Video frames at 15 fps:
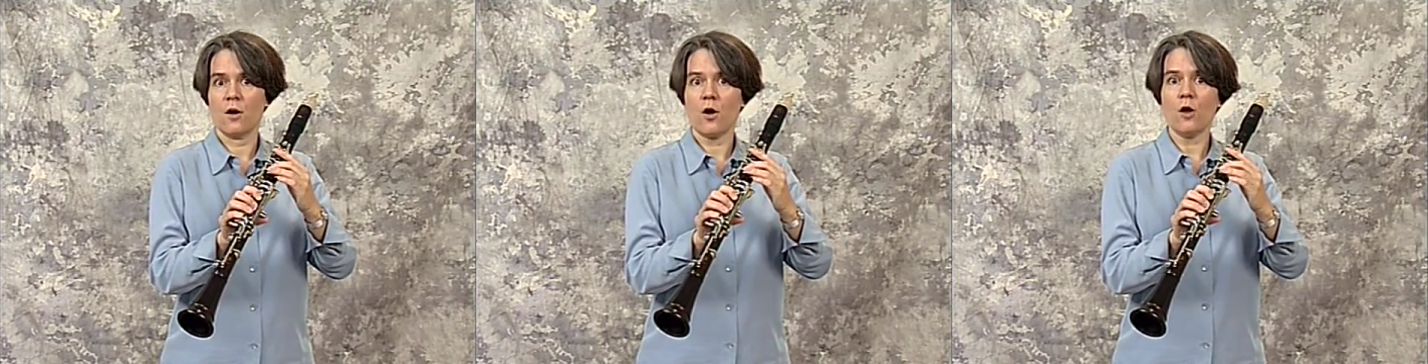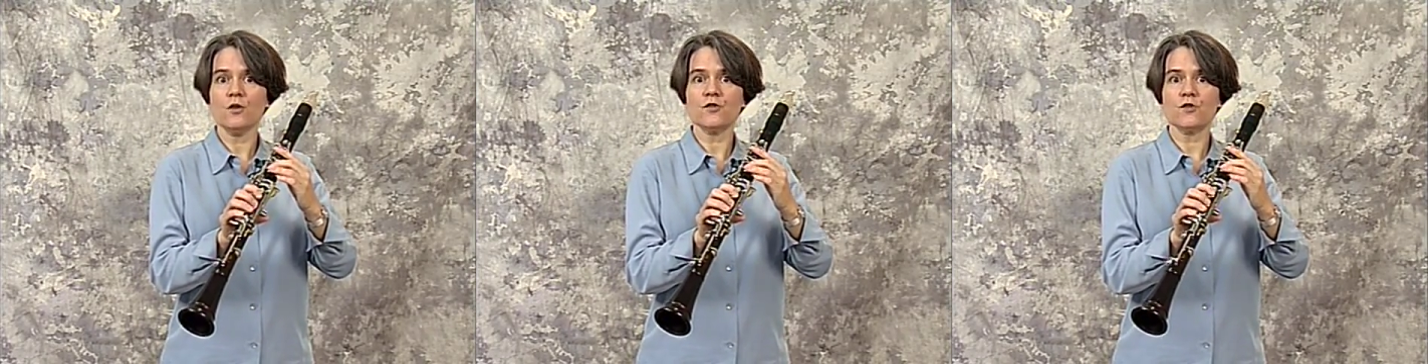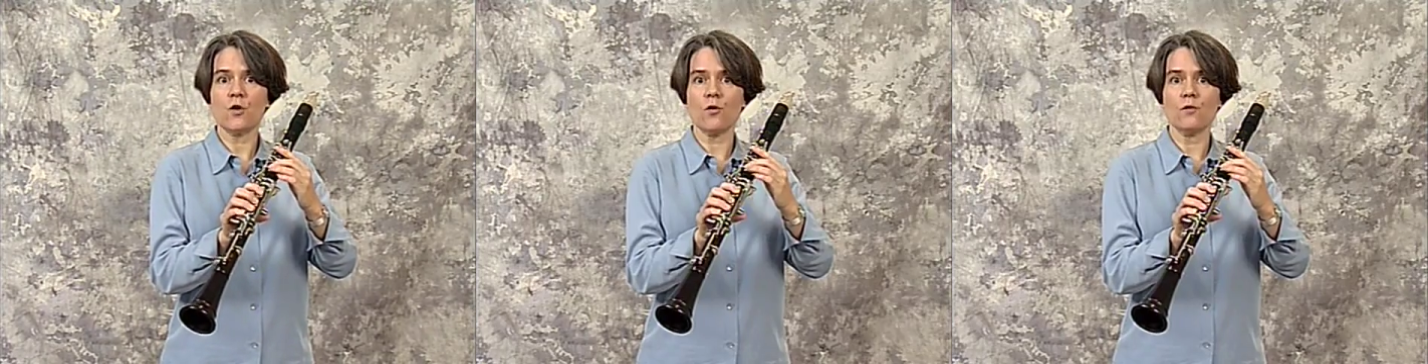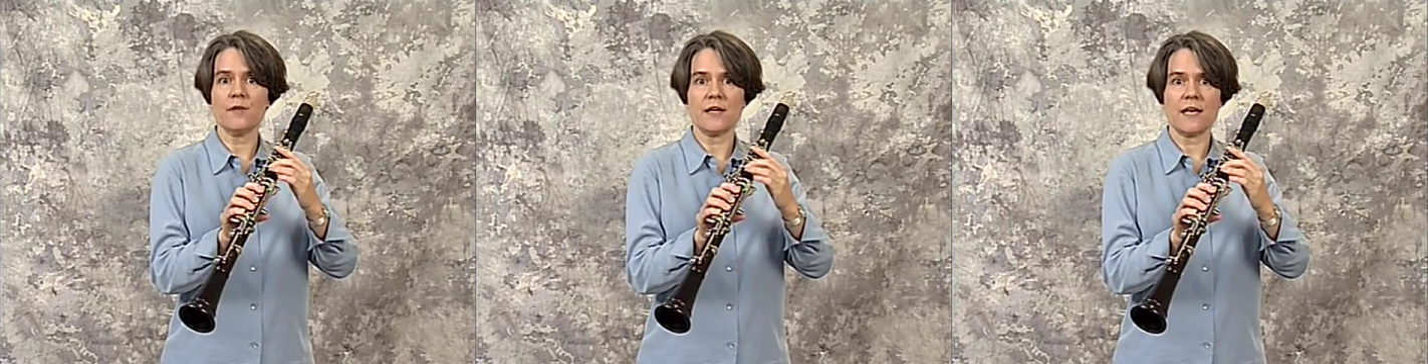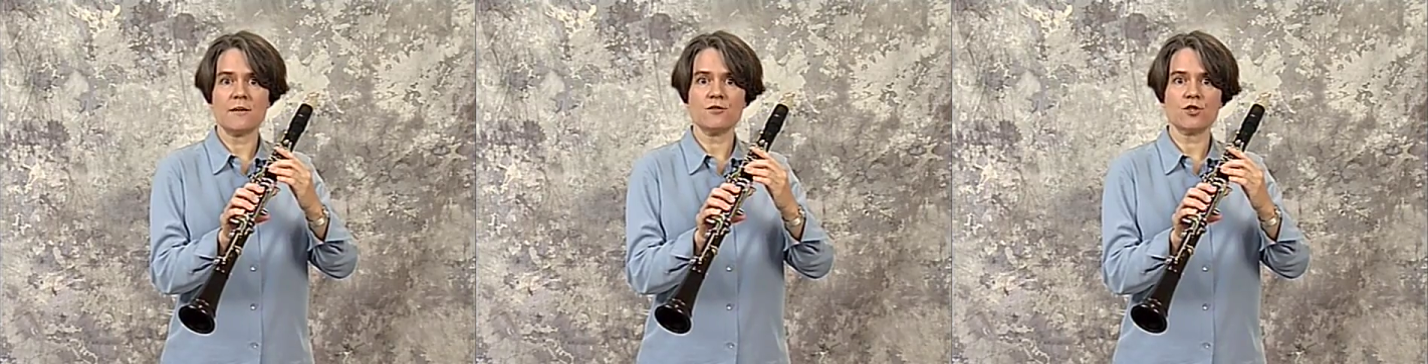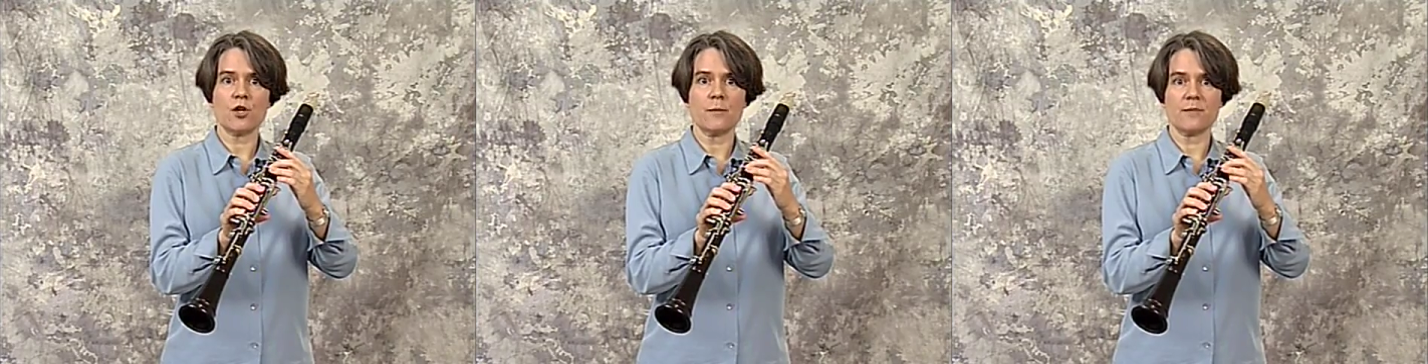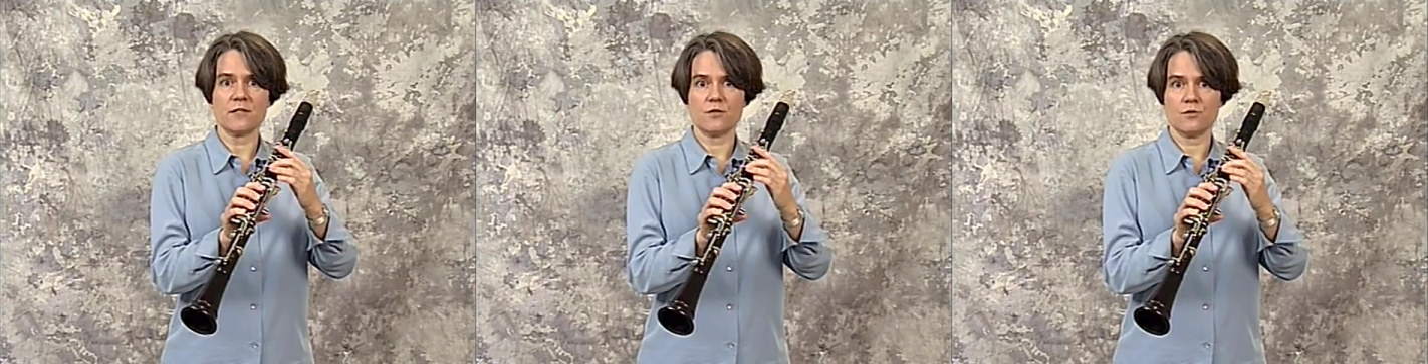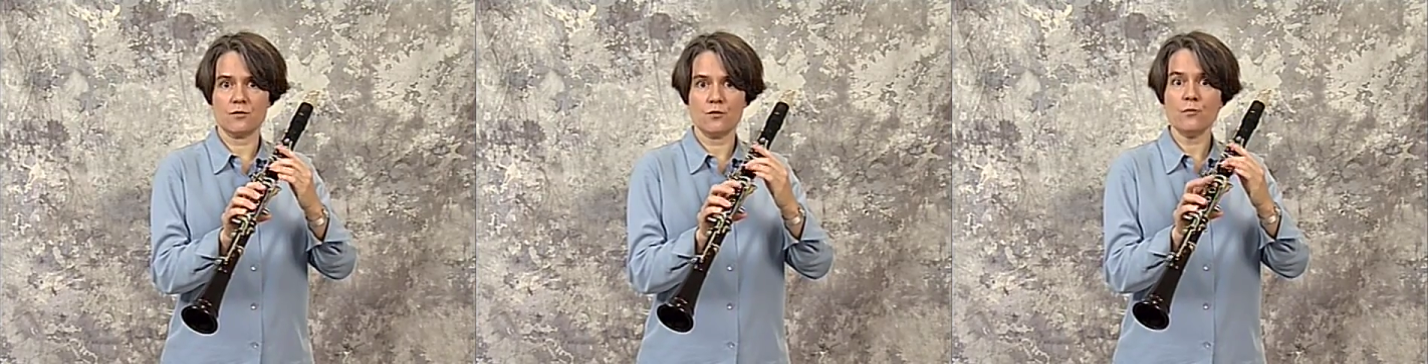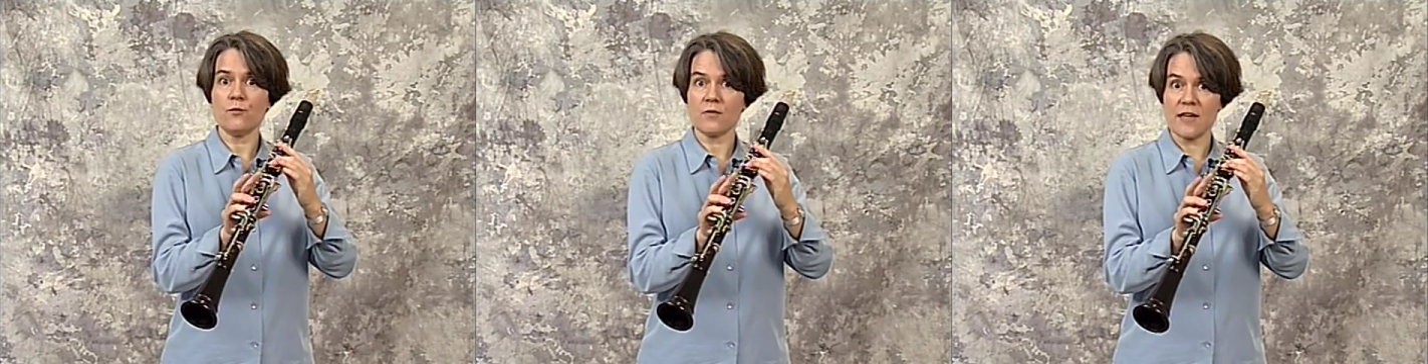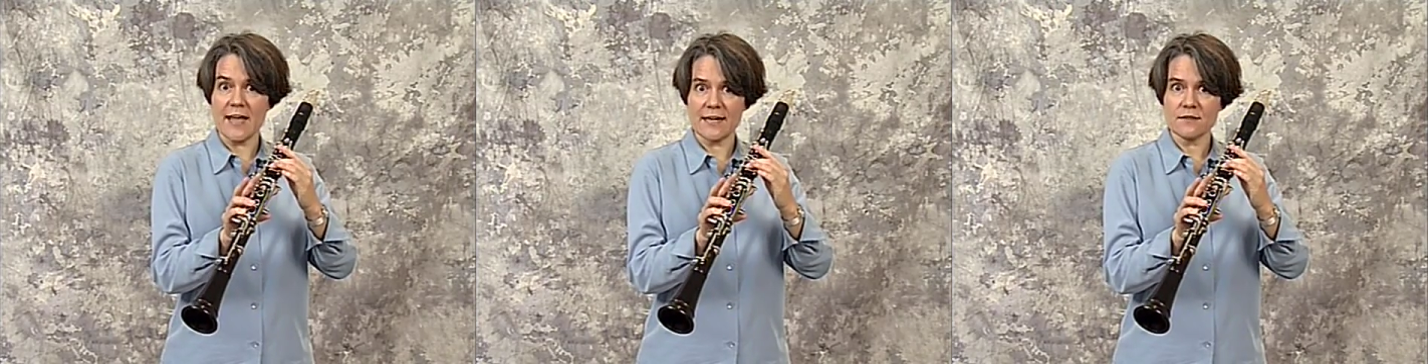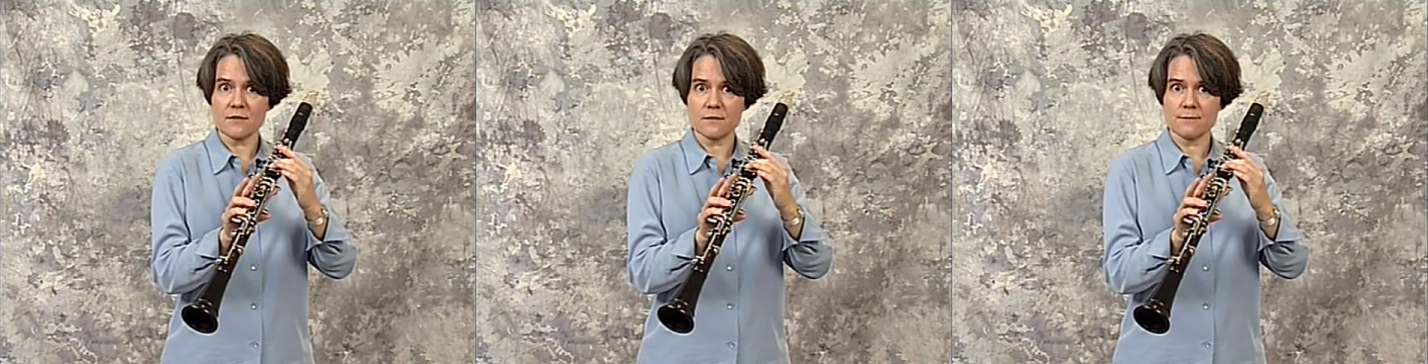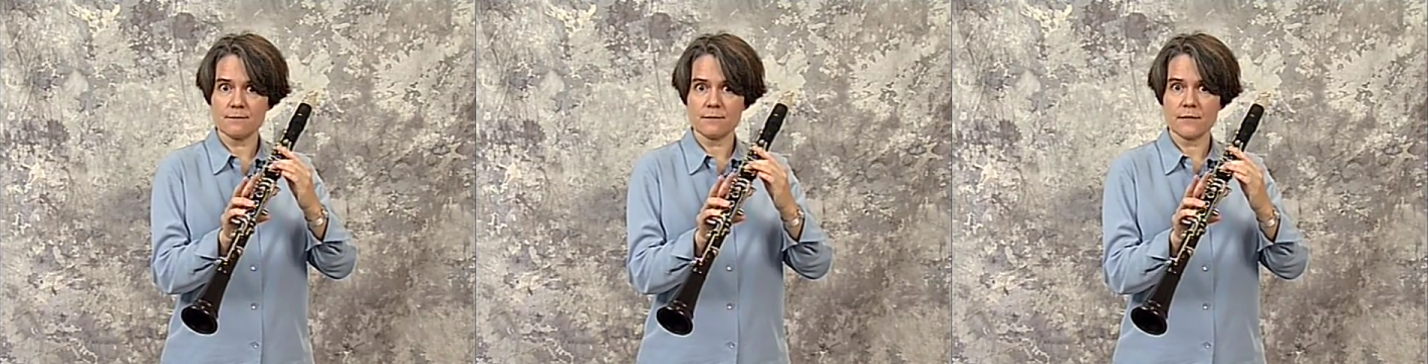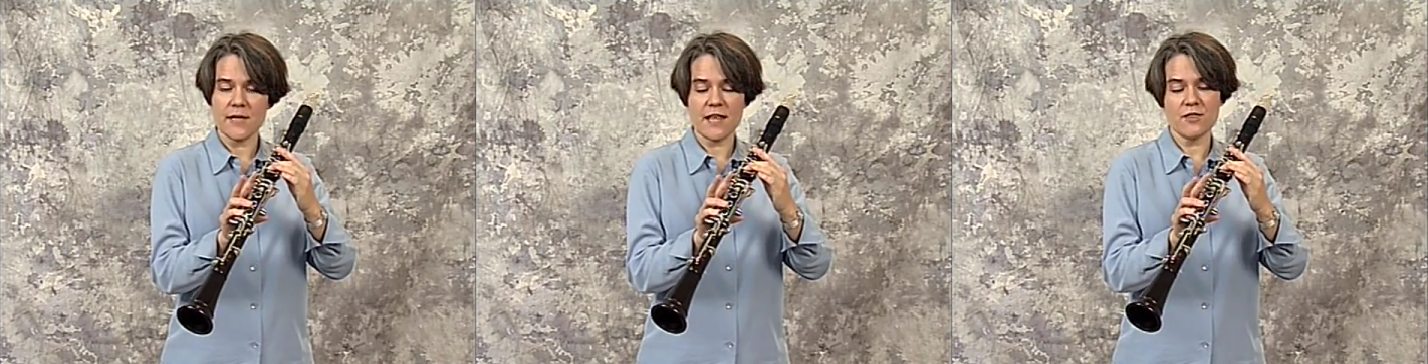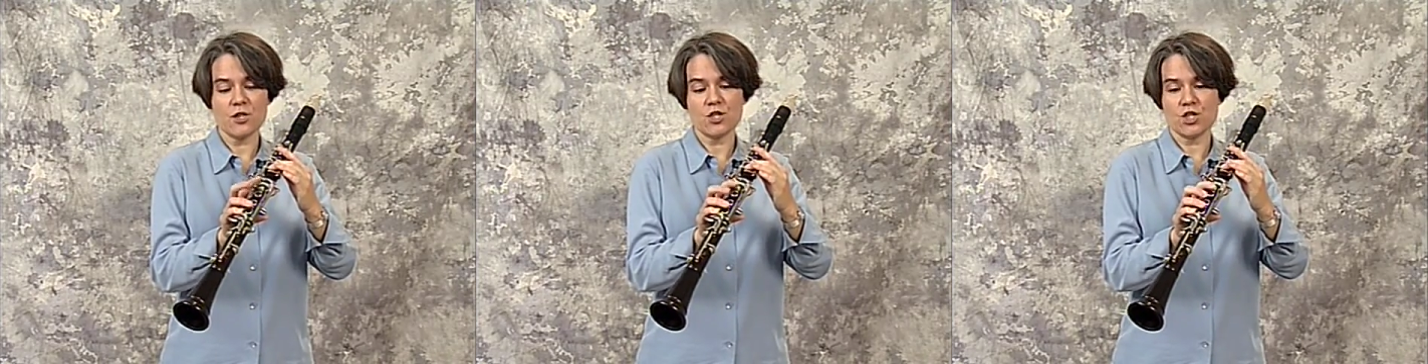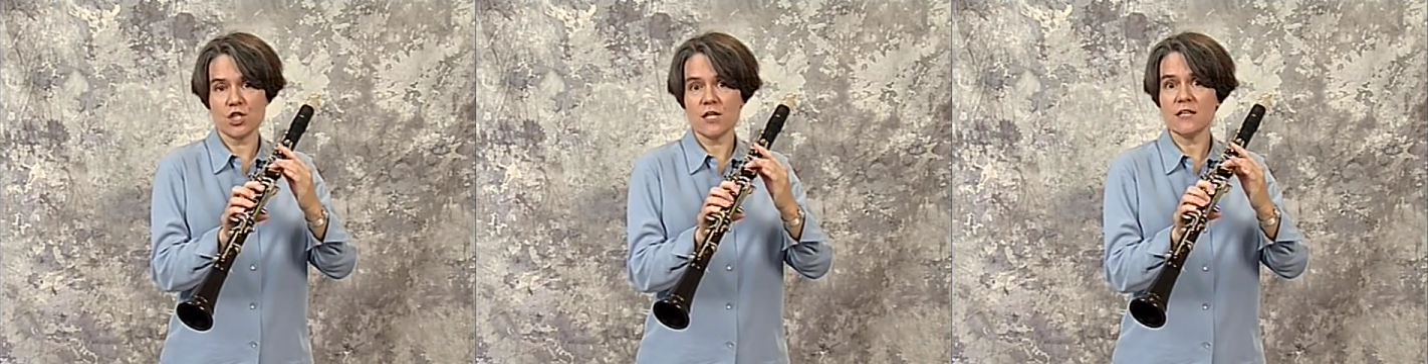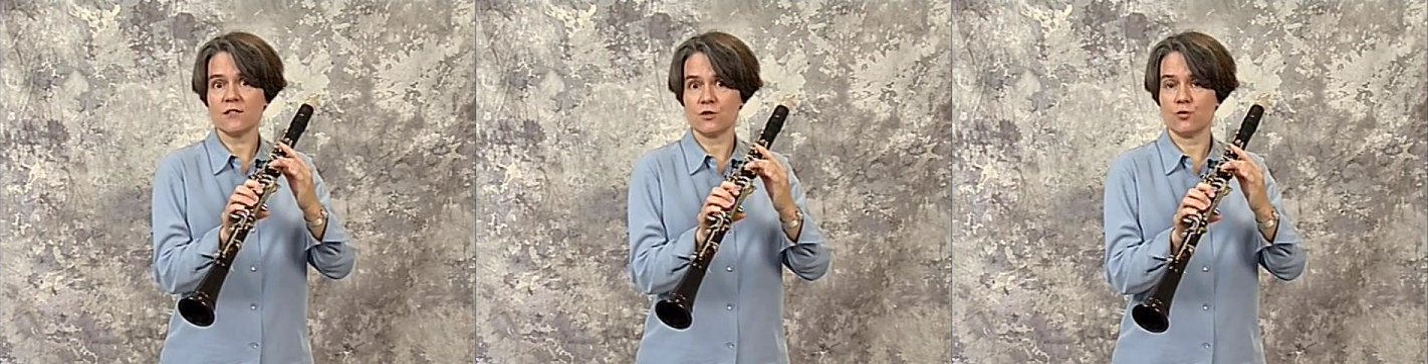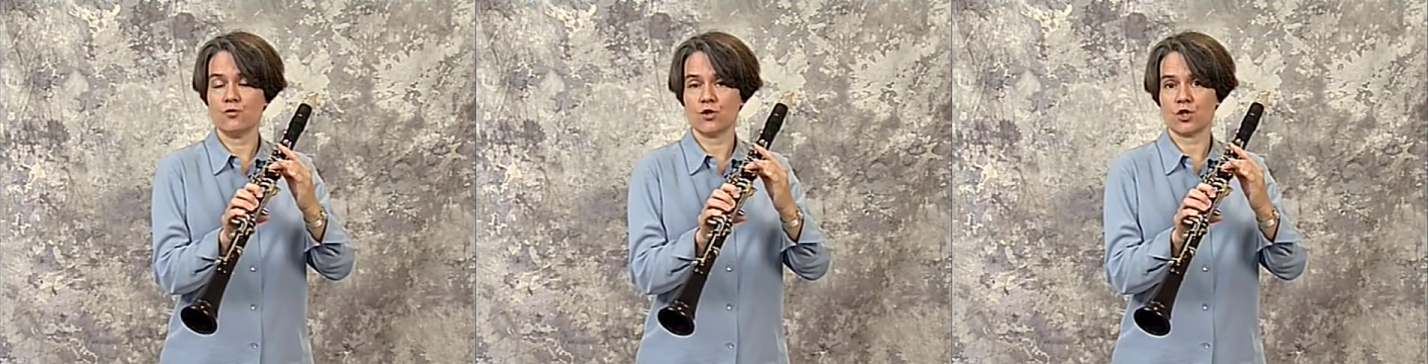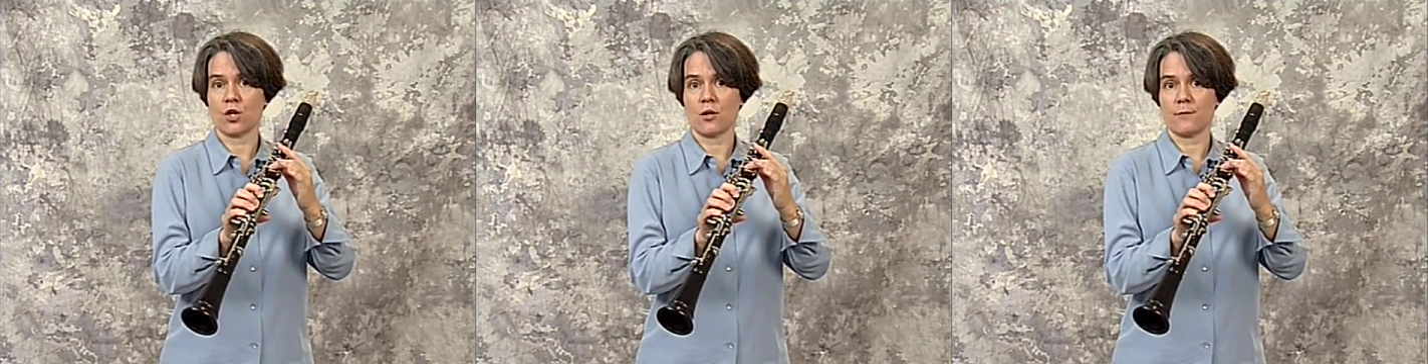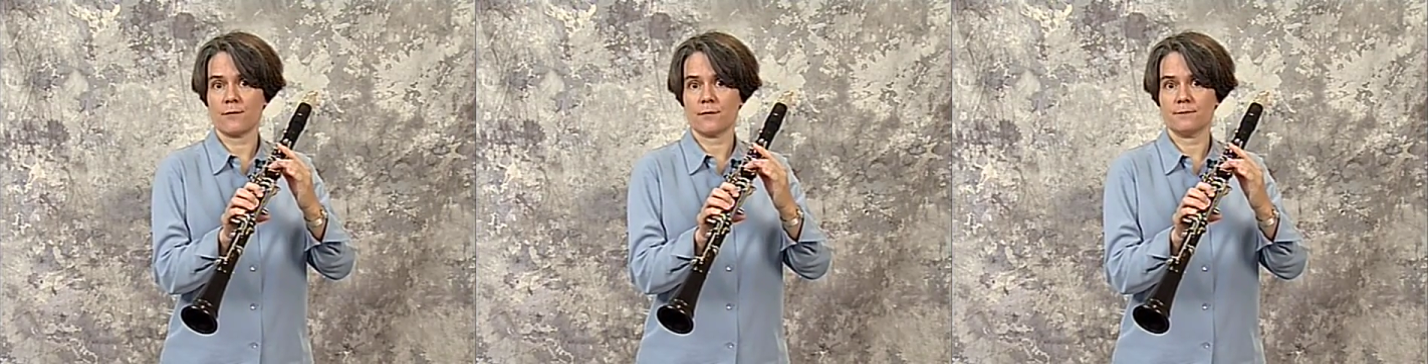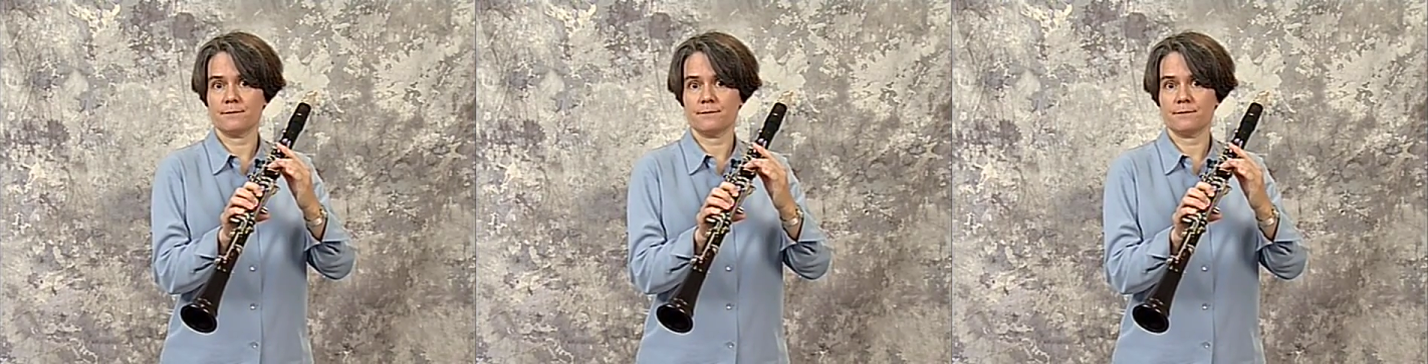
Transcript: Also, the F sharp is too flat and the G is too sharp.